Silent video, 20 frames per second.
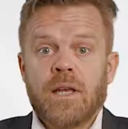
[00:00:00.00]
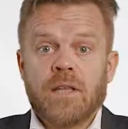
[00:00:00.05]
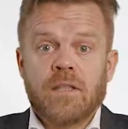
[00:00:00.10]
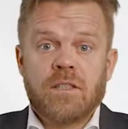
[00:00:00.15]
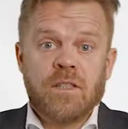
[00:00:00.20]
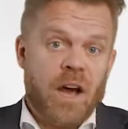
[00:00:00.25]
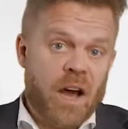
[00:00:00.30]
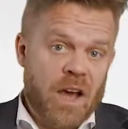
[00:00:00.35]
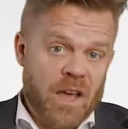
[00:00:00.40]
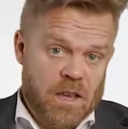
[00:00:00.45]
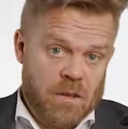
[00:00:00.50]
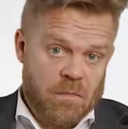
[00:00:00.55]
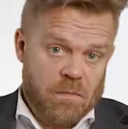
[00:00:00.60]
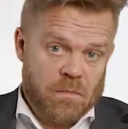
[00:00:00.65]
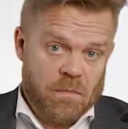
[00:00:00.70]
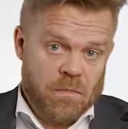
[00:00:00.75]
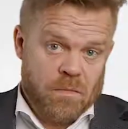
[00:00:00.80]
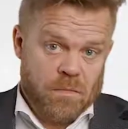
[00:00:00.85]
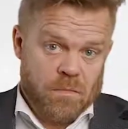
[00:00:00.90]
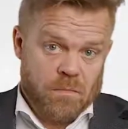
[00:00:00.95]

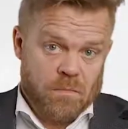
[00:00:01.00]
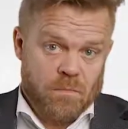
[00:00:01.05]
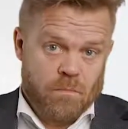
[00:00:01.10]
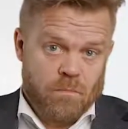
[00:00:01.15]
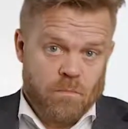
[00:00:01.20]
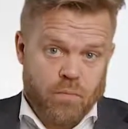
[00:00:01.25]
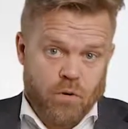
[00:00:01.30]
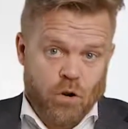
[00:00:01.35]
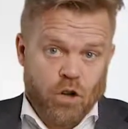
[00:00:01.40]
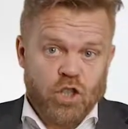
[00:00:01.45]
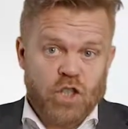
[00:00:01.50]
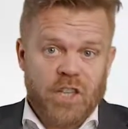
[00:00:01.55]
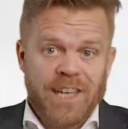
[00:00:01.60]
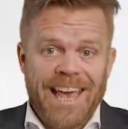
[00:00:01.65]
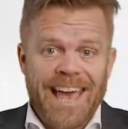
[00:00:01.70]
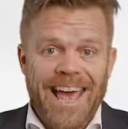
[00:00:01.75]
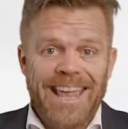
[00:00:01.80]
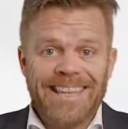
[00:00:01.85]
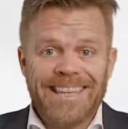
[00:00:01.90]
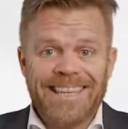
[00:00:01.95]
Time, project
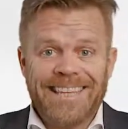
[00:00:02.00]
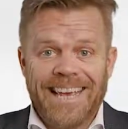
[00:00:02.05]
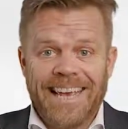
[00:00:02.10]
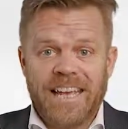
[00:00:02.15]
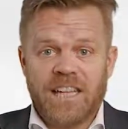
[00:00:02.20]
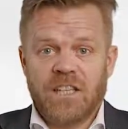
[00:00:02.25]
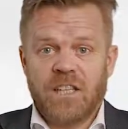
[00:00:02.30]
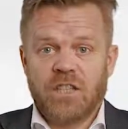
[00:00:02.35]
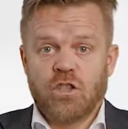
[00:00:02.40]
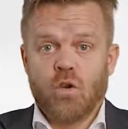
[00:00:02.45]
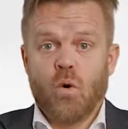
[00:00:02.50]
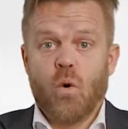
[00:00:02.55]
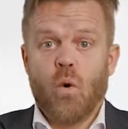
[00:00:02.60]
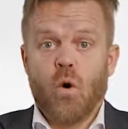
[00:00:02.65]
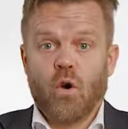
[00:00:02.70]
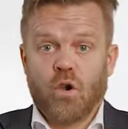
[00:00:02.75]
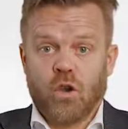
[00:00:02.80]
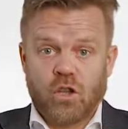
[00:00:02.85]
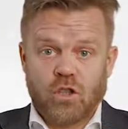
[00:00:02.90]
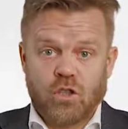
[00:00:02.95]
end date is
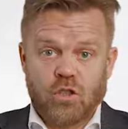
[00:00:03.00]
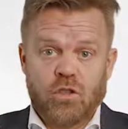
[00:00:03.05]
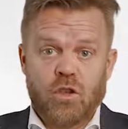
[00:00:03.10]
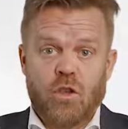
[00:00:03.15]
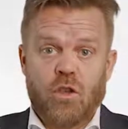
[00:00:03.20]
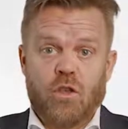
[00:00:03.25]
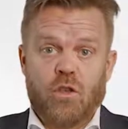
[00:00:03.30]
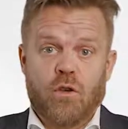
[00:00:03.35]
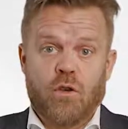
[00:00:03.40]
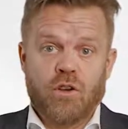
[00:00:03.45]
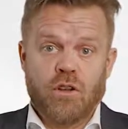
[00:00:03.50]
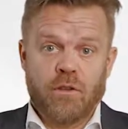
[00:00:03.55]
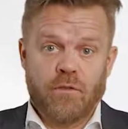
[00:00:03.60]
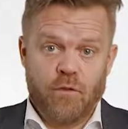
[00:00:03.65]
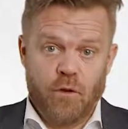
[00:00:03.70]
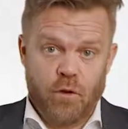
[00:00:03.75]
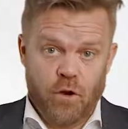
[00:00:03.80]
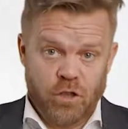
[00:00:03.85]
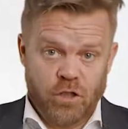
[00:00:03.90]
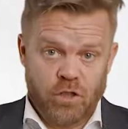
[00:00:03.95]
August
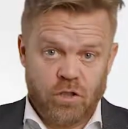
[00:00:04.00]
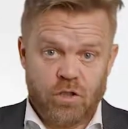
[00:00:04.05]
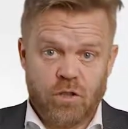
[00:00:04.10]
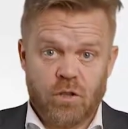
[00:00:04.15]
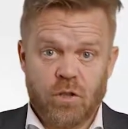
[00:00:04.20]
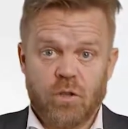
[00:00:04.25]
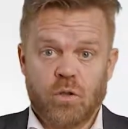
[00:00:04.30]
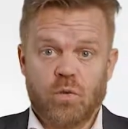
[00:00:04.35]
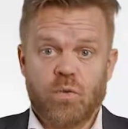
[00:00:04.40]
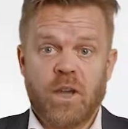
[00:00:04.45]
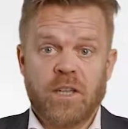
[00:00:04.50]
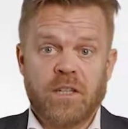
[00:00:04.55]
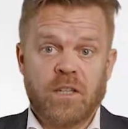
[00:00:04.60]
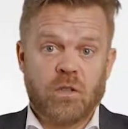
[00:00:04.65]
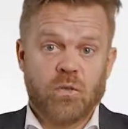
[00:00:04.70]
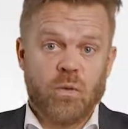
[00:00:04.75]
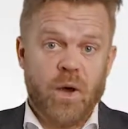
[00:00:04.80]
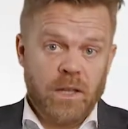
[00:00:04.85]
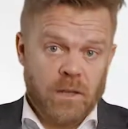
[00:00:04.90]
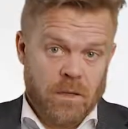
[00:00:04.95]
31st,
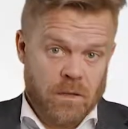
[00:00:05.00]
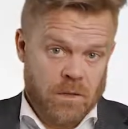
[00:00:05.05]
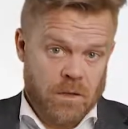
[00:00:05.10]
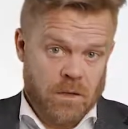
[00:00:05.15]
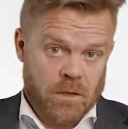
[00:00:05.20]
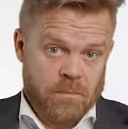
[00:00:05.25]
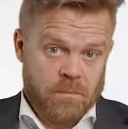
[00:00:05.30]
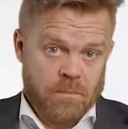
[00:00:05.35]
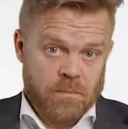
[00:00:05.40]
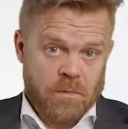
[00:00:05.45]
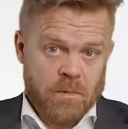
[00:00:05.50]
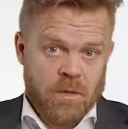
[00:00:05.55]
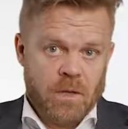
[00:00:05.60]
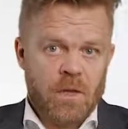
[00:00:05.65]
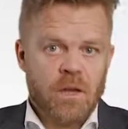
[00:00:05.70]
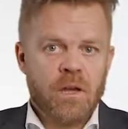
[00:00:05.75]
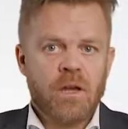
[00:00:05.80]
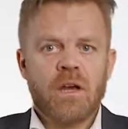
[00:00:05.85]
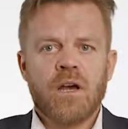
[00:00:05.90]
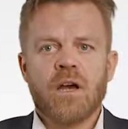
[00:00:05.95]
2020.
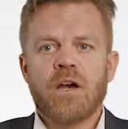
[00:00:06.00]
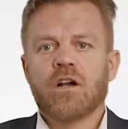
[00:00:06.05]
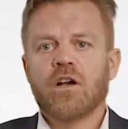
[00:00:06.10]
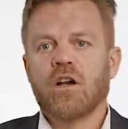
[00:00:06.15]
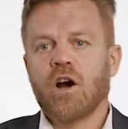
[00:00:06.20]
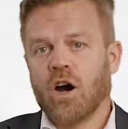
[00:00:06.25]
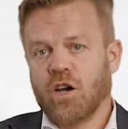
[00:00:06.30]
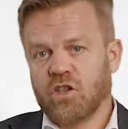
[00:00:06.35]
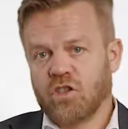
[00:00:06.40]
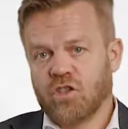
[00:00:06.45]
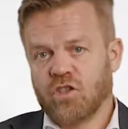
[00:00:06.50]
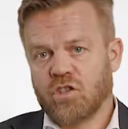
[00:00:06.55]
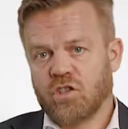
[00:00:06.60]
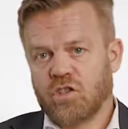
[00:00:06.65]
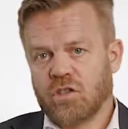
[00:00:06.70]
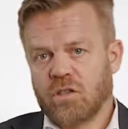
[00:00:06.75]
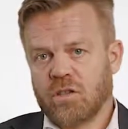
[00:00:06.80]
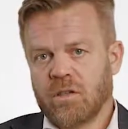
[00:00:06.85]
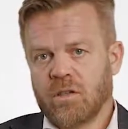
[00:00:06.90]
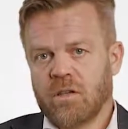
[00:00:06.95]

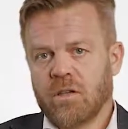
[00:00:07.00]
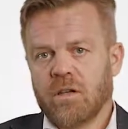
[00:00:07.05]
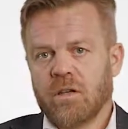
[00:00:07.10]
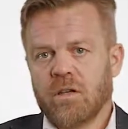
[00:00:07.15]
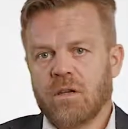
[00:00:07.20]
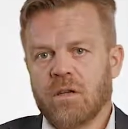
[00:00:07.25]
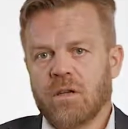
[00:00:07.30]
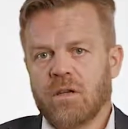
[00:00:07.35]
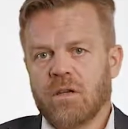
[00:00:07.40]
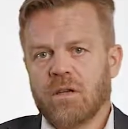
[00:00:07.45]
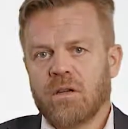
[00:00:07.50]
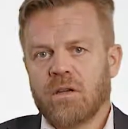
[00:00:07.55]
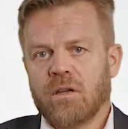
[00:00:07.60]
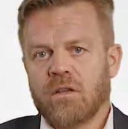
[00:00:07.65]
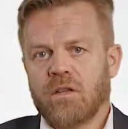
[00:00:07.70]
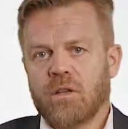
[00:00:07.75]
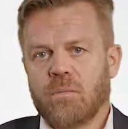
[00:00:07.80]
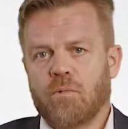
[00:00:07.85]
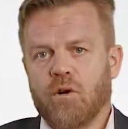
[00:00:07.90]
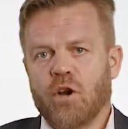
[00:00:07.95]
Cost,
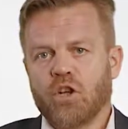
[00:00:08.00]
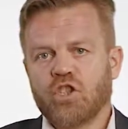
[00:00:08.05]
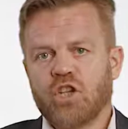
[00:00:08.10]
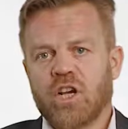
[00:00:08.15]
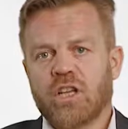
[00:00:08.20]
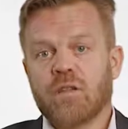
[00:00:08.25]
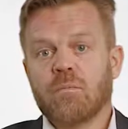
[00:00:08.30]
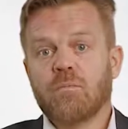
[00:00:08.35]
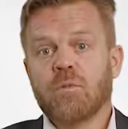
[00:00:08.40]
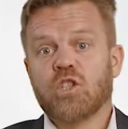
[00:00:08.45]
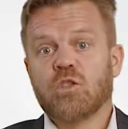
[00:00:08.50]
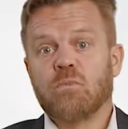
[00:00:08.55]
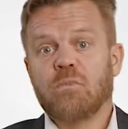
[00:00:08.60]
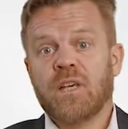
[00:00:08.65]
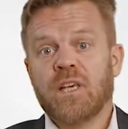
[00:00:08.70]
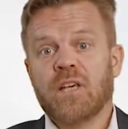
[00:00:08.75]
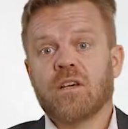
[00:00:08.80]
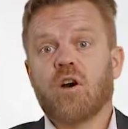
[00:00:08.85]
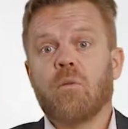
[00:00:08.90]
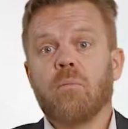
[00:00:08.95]
the project must
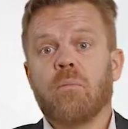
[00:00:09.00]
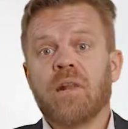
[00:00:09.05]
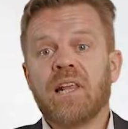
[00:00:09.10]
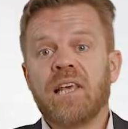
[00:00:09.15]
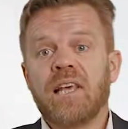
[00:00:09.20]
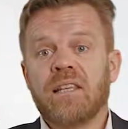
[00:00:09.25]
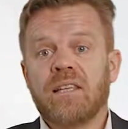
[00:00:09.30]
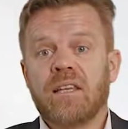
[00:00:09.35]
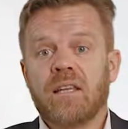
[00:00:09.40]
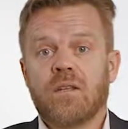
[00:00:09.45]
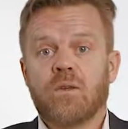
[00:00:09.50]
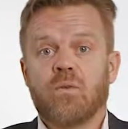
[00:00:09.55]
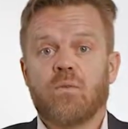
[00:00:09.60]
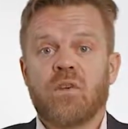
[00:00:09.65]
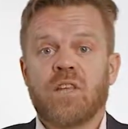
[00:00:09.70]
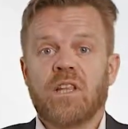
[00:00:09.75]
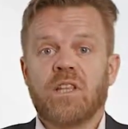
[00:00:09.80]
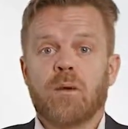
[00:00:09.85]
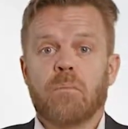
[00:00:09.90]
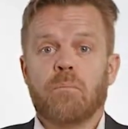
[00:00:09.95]
be completed
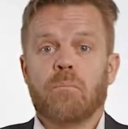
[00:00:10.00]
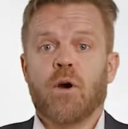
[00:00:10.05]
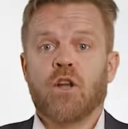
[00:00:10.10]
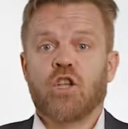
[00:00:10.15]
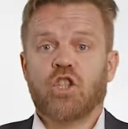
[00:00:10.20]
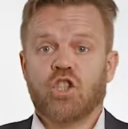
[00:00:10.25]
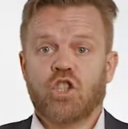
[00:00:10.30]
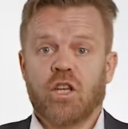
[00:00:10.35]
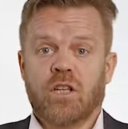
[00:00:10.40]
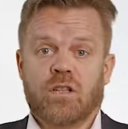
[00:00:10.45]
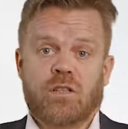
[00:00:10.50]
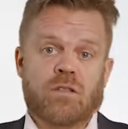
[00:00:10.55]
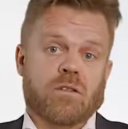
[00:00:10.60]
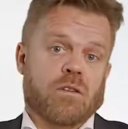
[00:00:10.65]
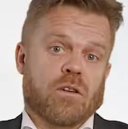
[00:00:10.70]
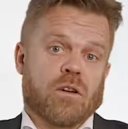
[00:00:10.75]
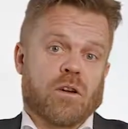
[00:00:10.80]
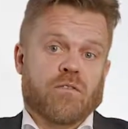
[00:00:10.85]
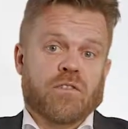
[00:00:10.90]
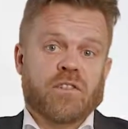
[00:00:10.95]
within the budget
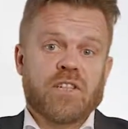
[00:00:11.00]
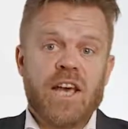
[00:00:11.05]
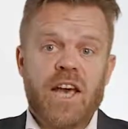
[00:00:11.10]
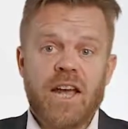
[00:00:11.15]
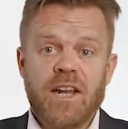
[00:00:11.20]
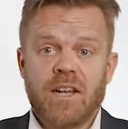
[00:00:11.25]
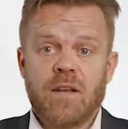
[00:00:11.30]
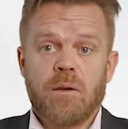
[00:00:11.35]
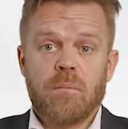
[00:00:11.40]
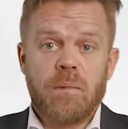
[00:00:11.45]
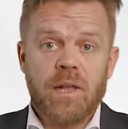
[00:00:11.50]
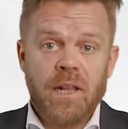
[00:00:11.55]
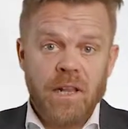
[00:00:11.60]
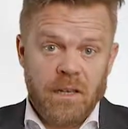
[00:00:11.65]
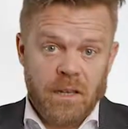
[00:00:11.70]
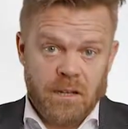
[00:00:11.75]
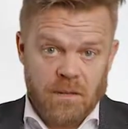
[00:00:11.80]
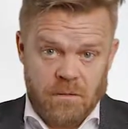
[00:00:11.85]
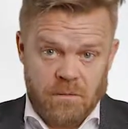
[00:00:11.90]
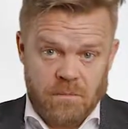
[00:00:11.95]
of 10
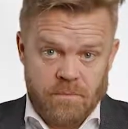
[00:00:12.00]
million.